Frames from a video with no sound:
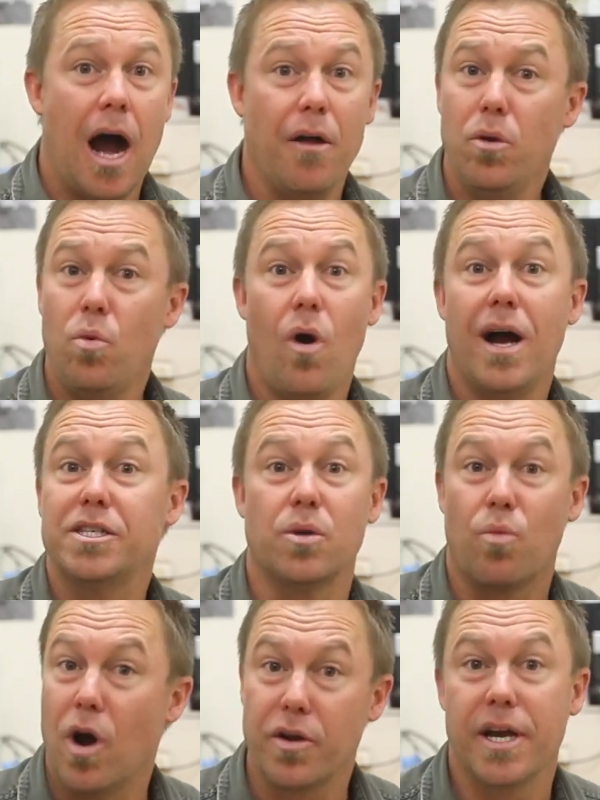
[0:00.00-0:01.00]
Otherwise,
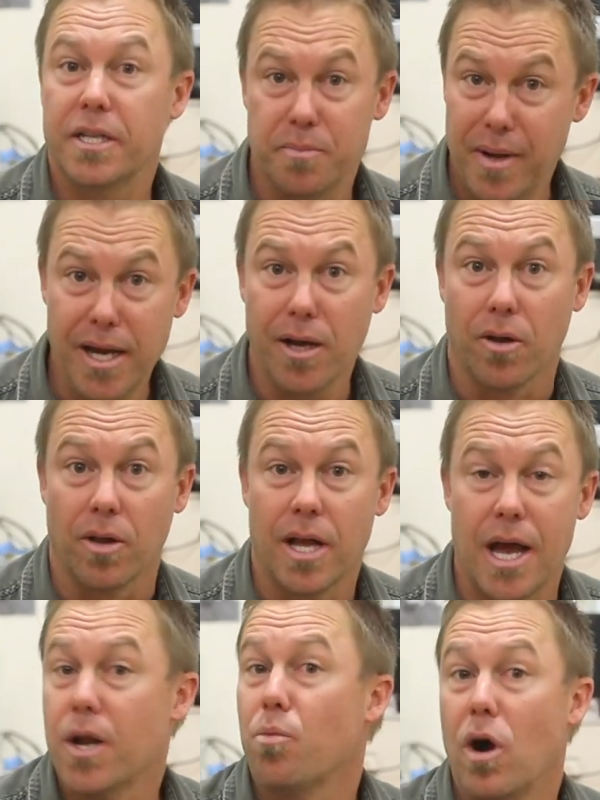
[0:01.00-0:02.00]
it won't get its meal
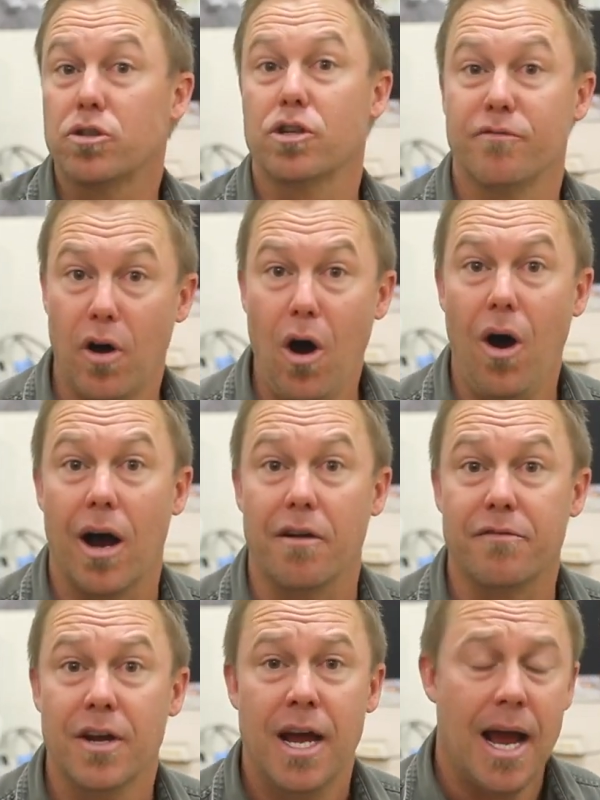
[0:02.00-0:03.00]
and it won't
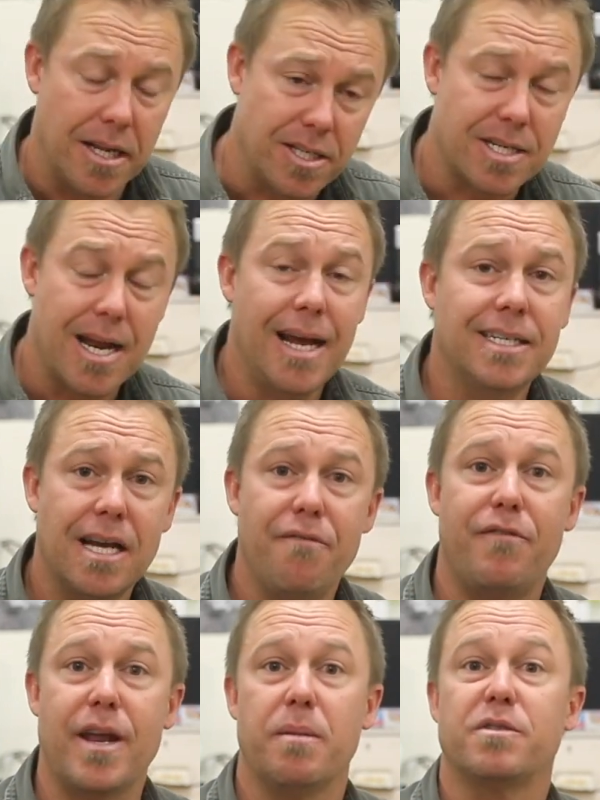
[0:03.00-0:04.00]
survive. And snakes
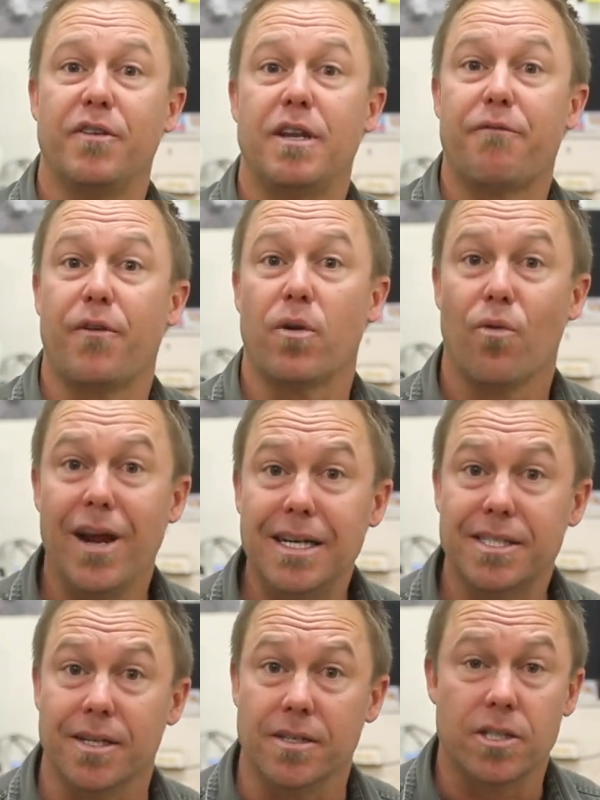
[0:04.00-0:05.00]
have venoms for different
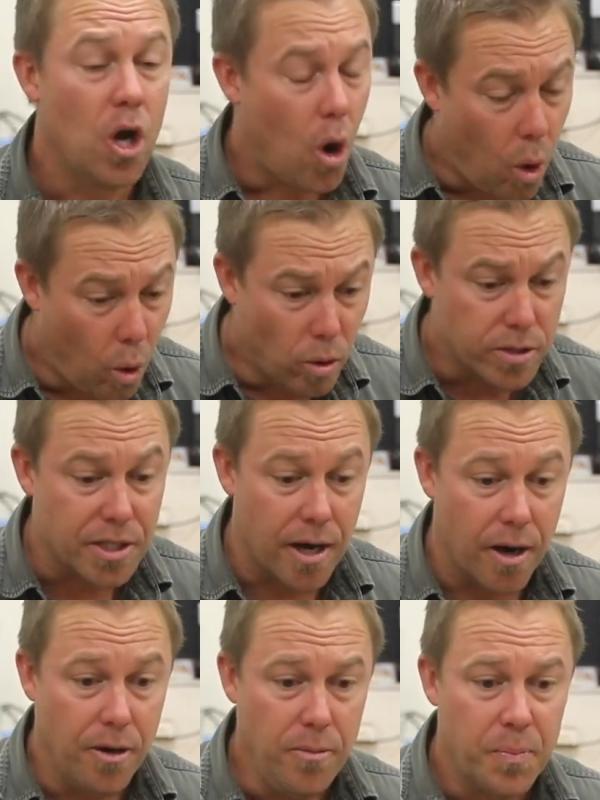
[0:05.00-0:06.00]
reasons.
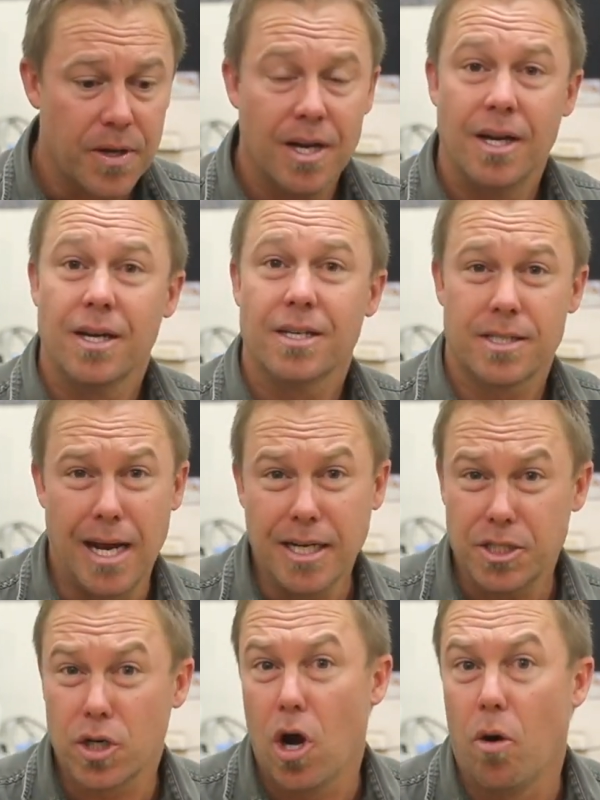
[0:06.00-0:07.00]
Also,
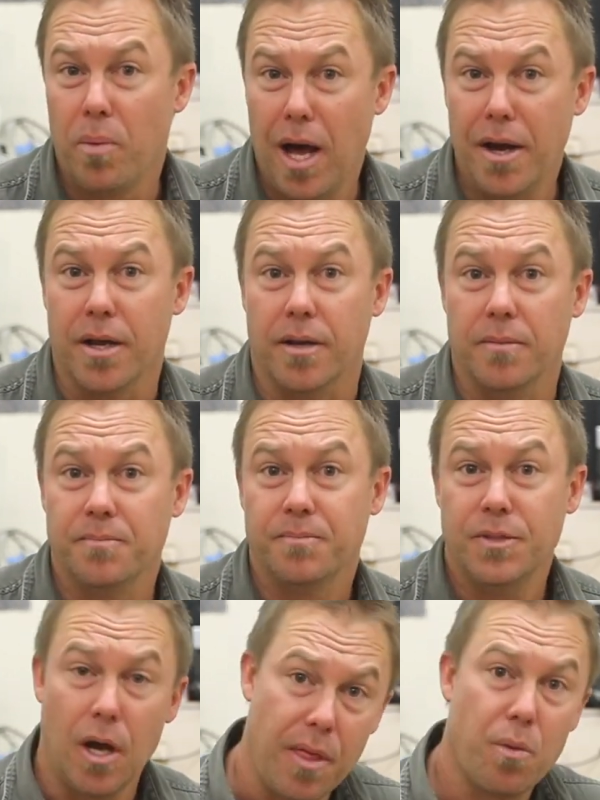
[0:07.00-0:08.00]
snakes are cold-blooded.
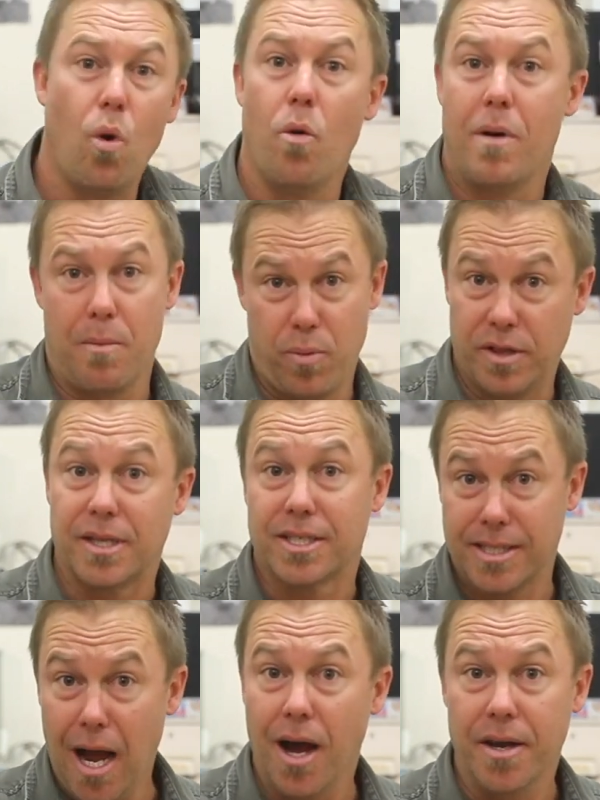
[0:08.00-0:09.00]
You know, they warm up with the
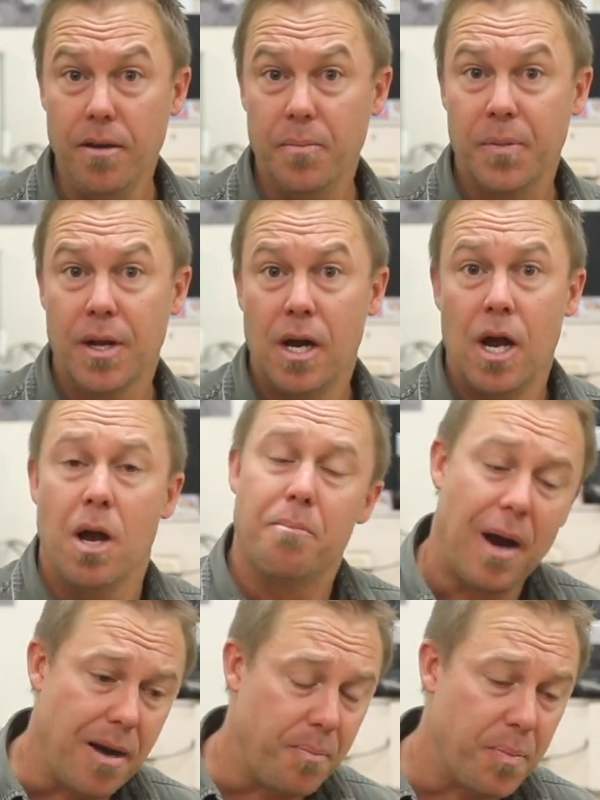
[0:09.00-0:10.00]
sun,
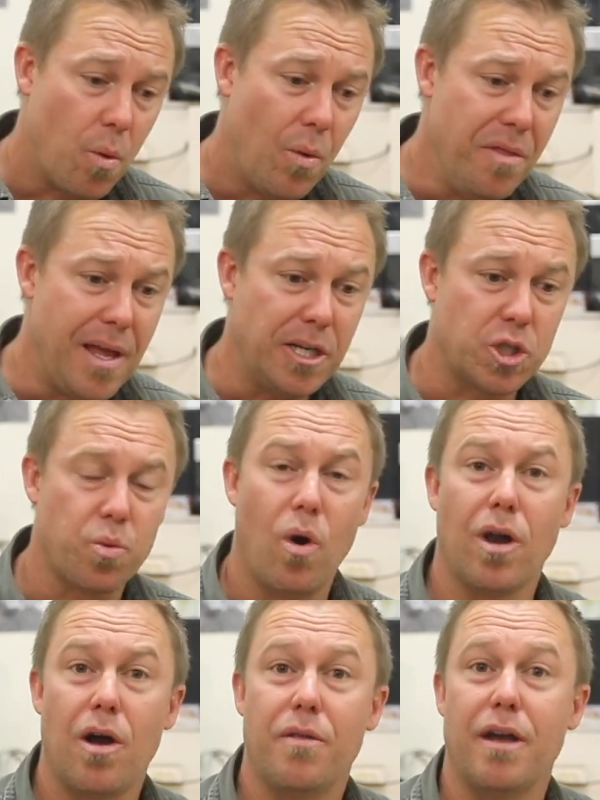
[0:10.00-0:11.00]
but when they
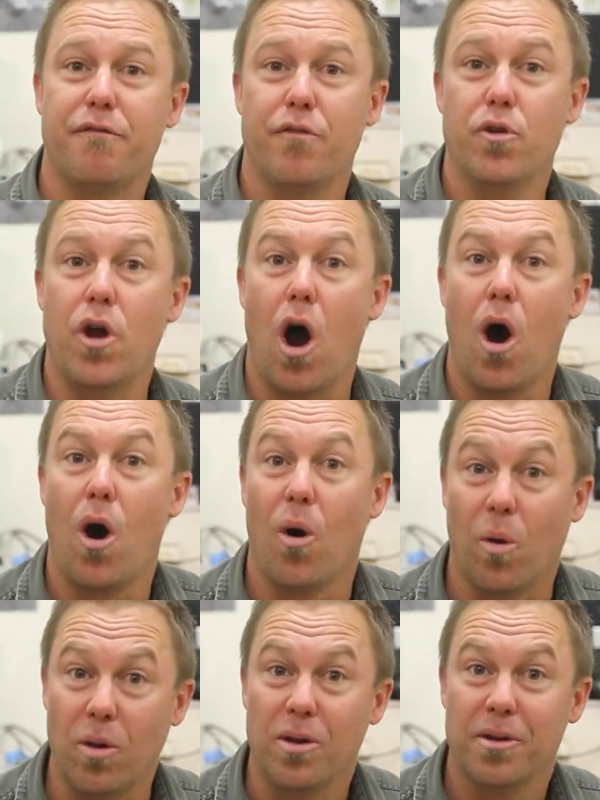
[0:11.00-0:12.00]
swallow their food
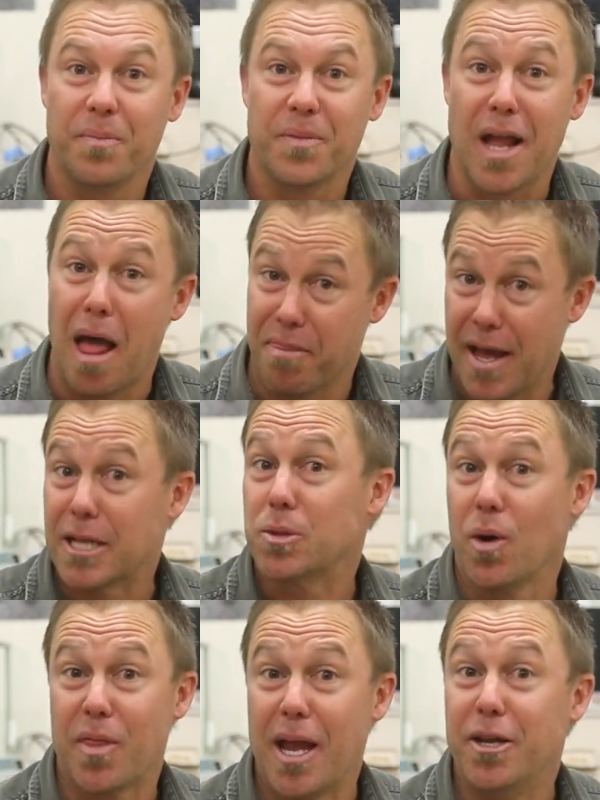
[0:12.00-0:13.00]
whole, and
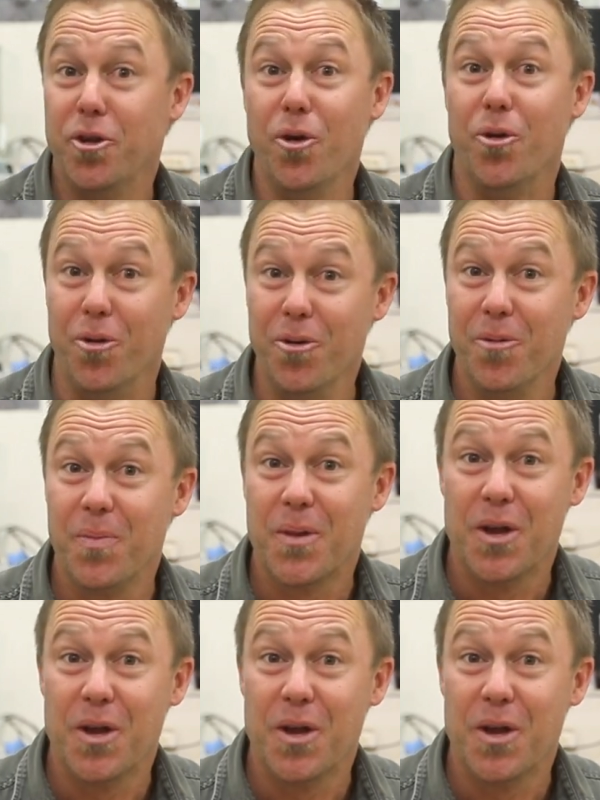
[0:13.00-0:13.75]
that's what they do,